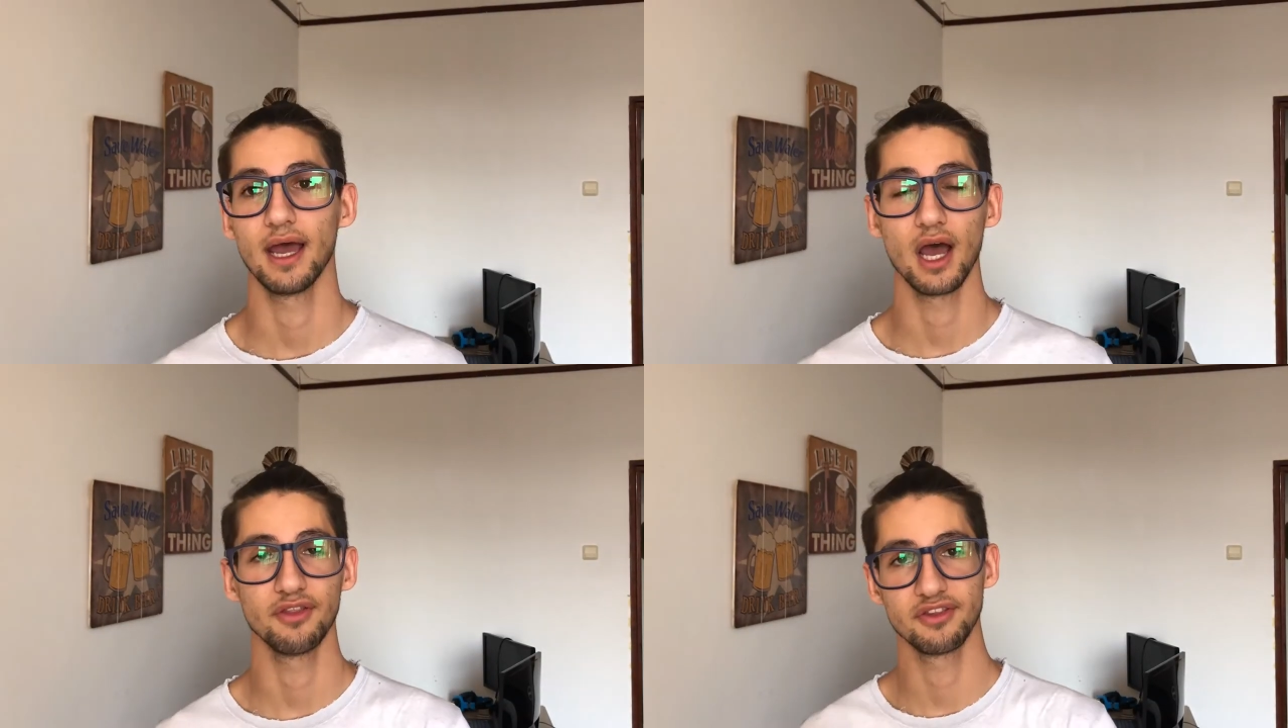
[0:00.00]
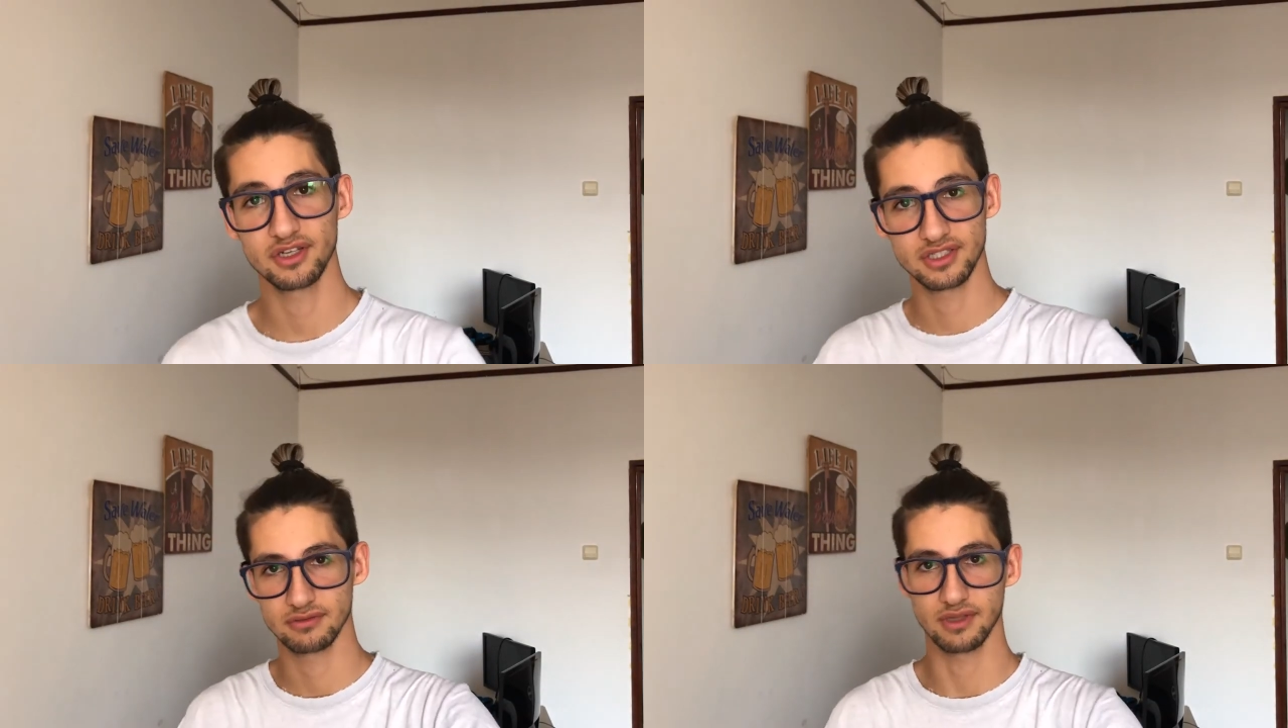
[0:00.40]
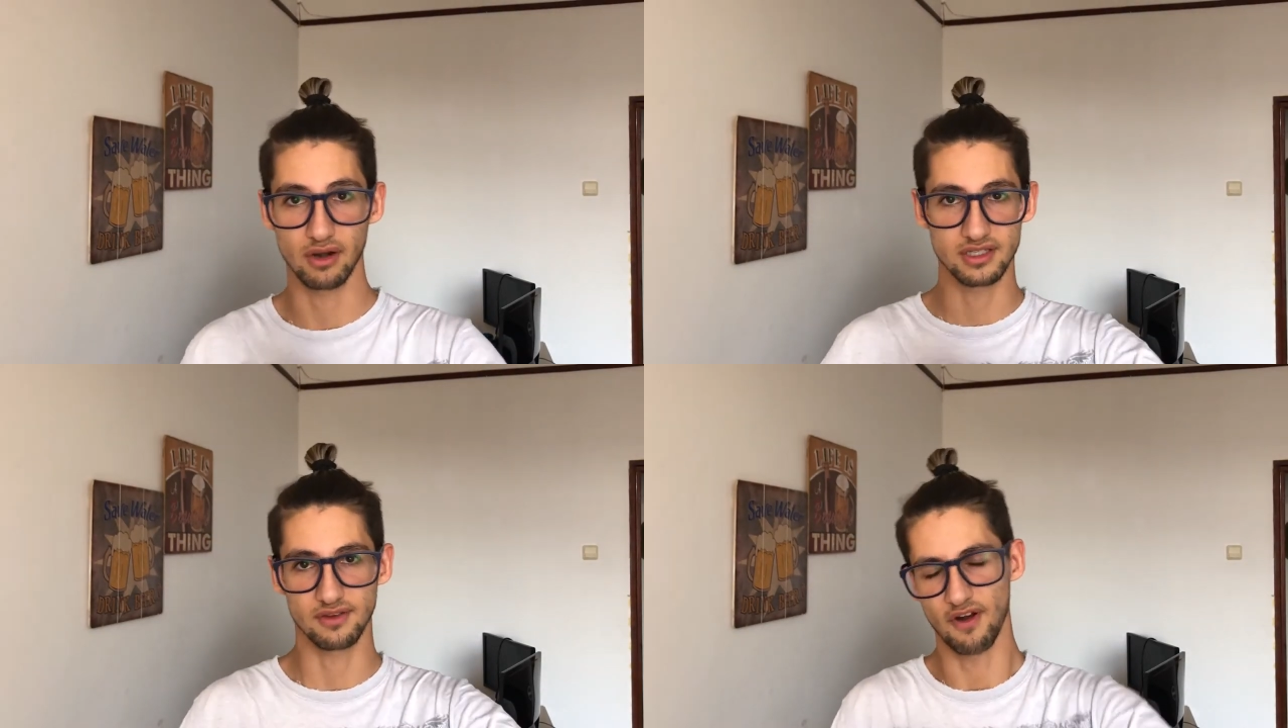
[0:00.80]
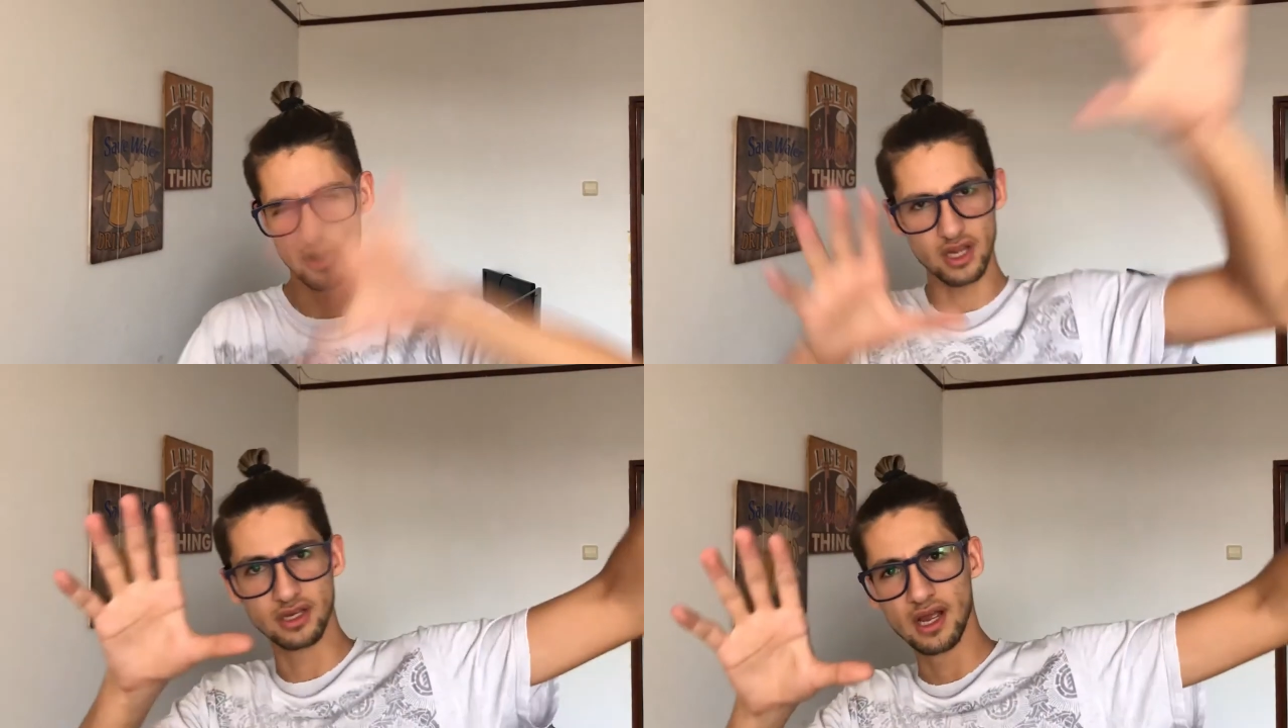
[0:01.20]
There is a
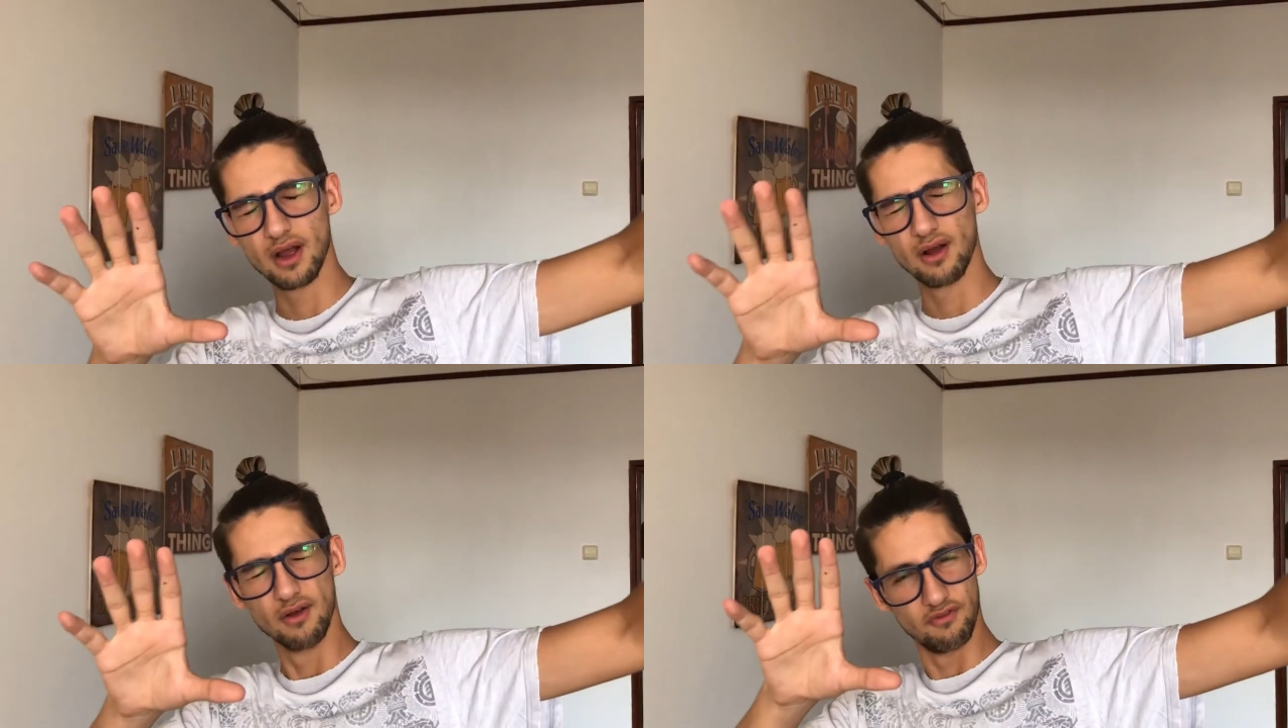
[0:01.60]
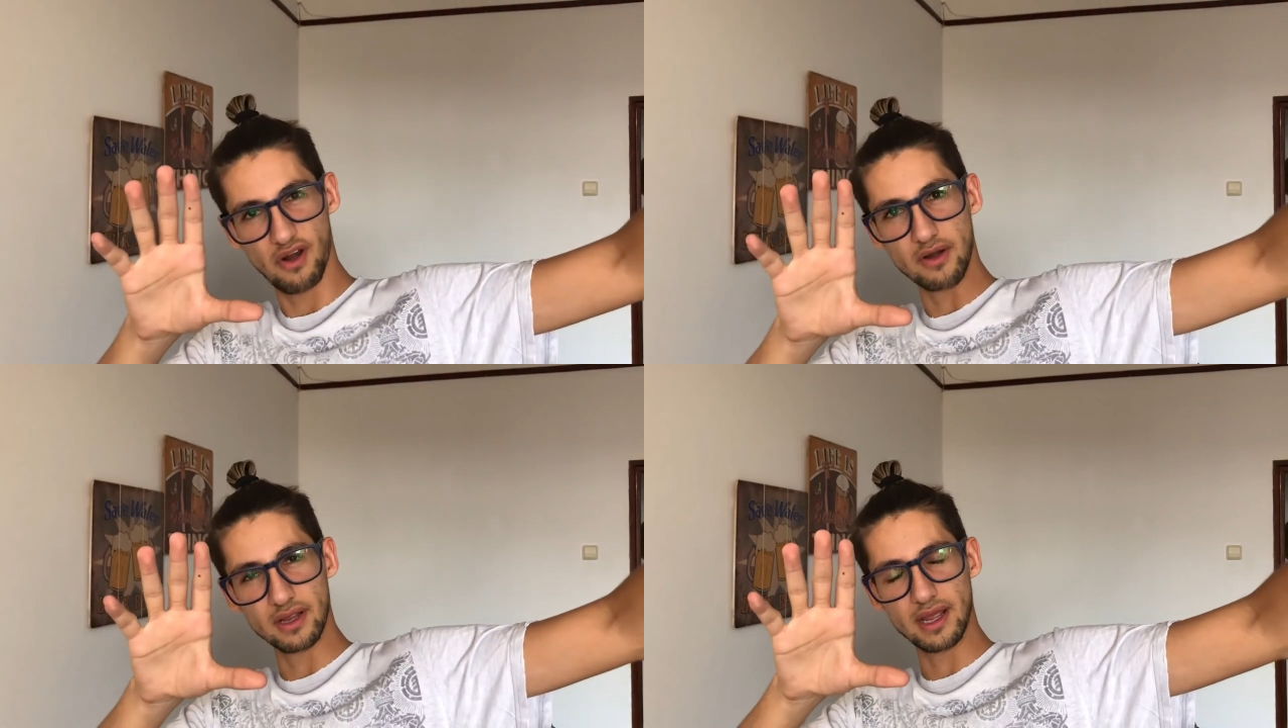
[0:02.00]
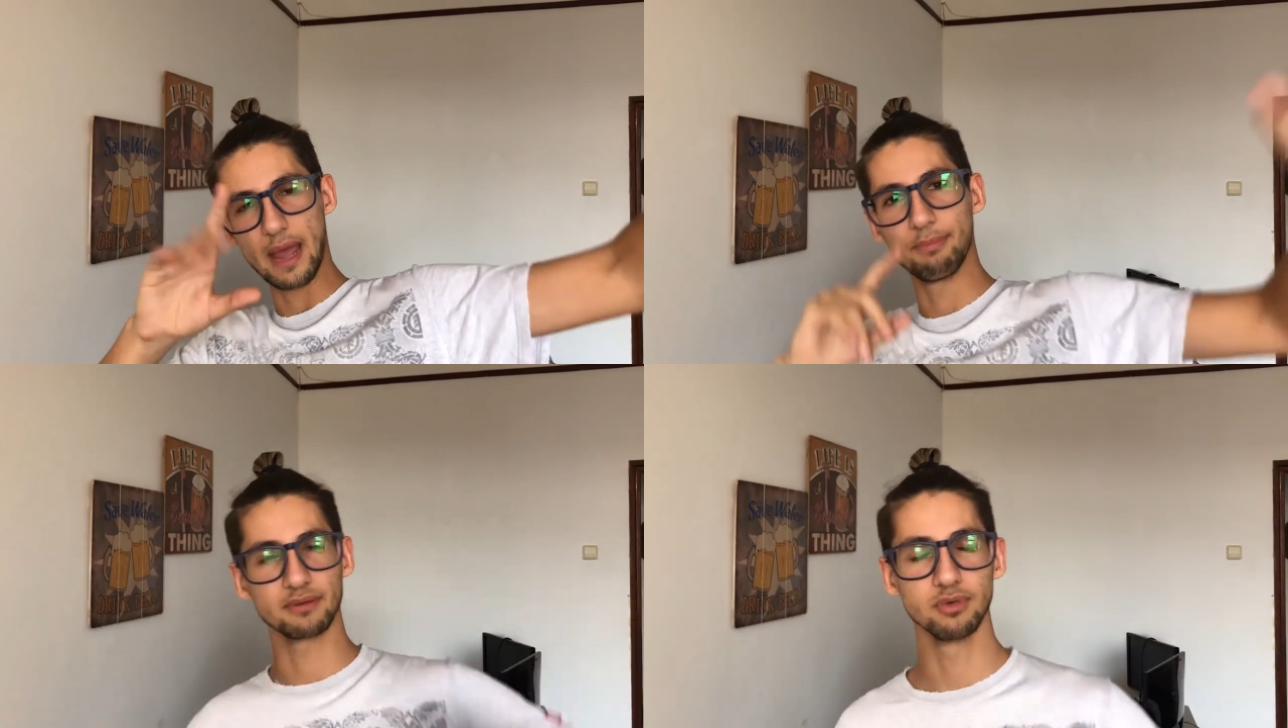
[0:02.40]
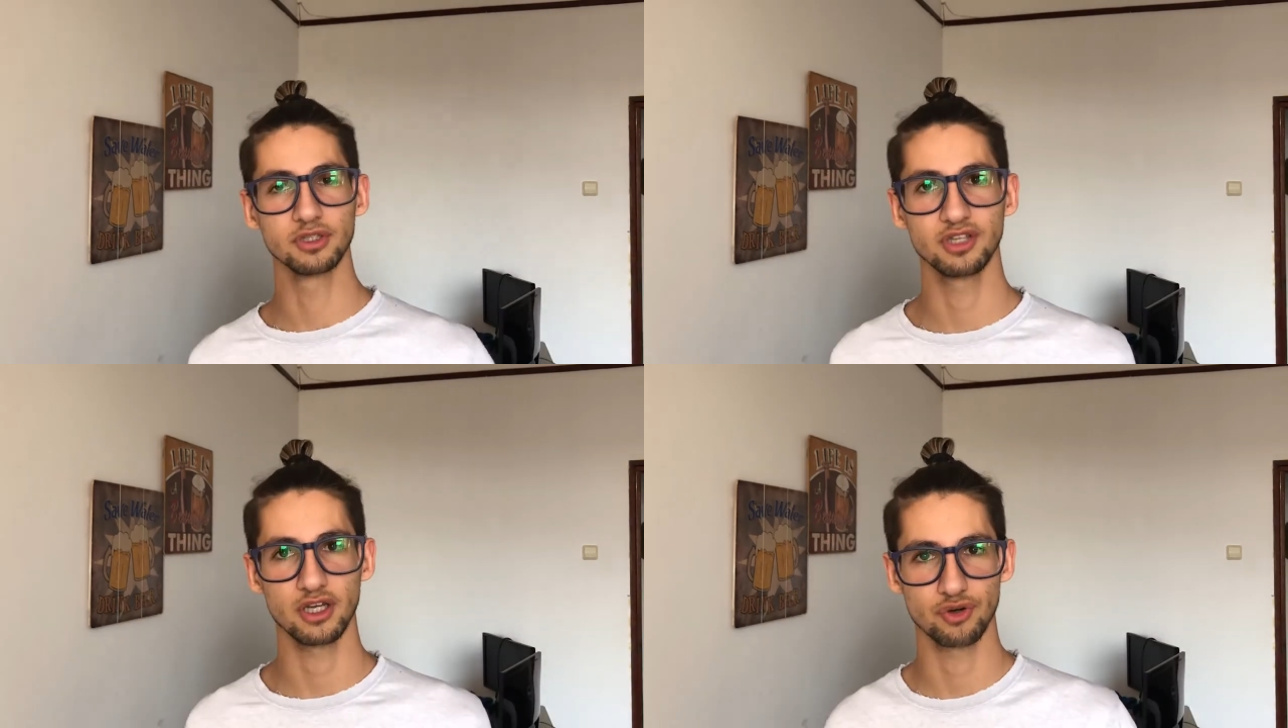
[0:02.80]
very, very epic
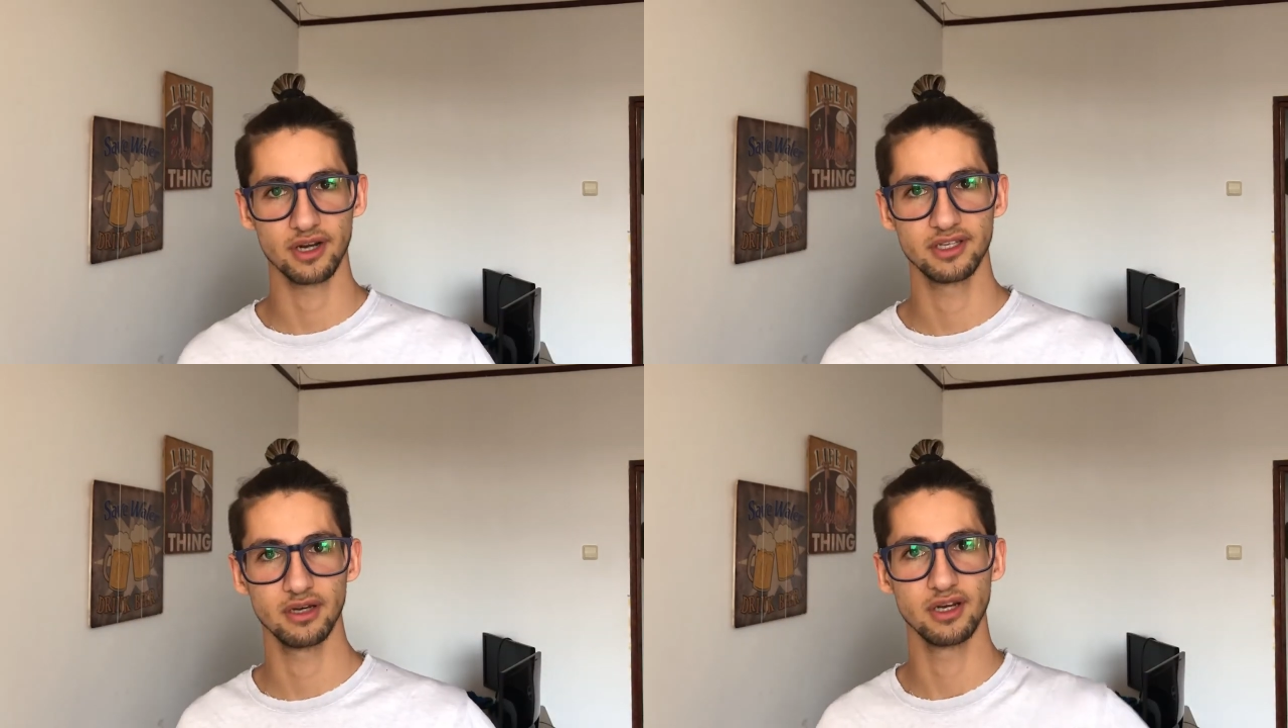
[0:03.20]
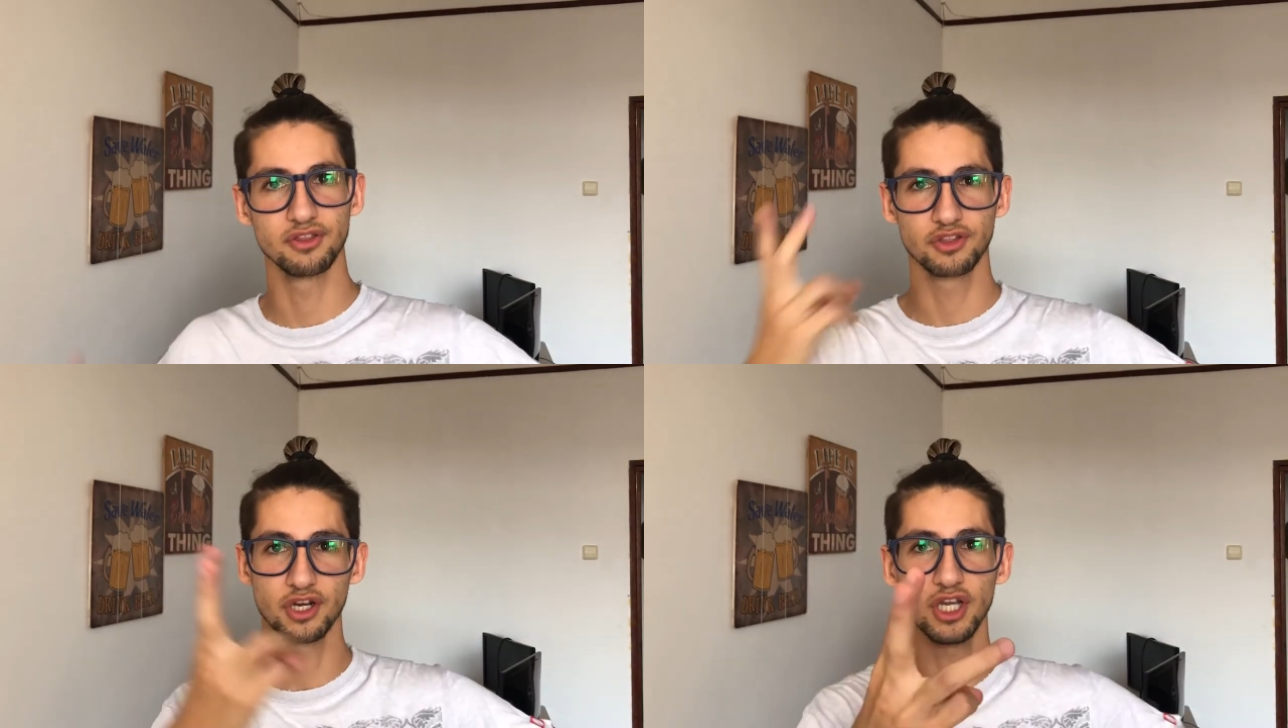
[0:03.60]
montage right here in 3, 2,